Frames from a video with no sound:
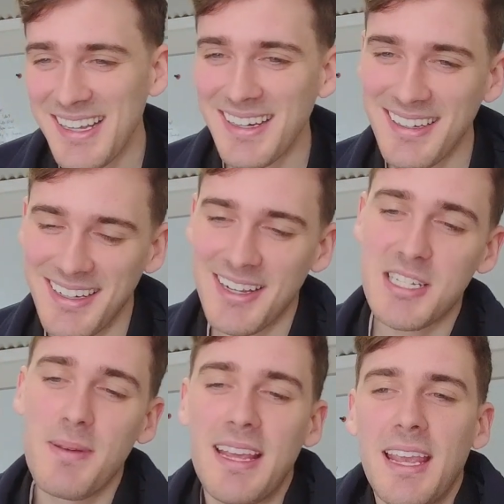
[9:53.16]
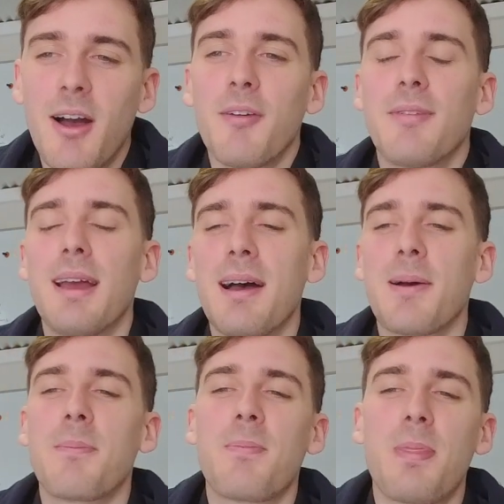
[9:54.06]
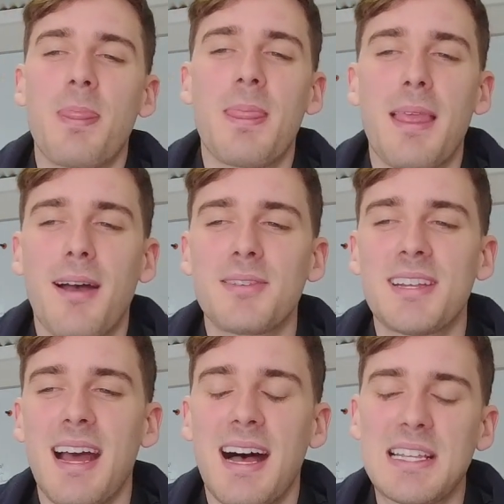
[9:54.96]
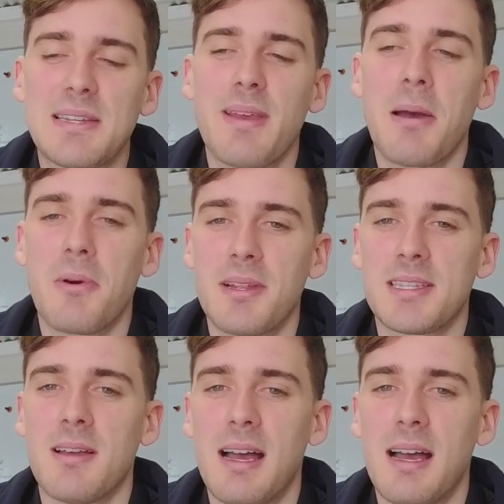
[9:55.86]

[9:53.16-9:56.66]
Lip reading: Yeah, speaking of, I was going to ask about what it's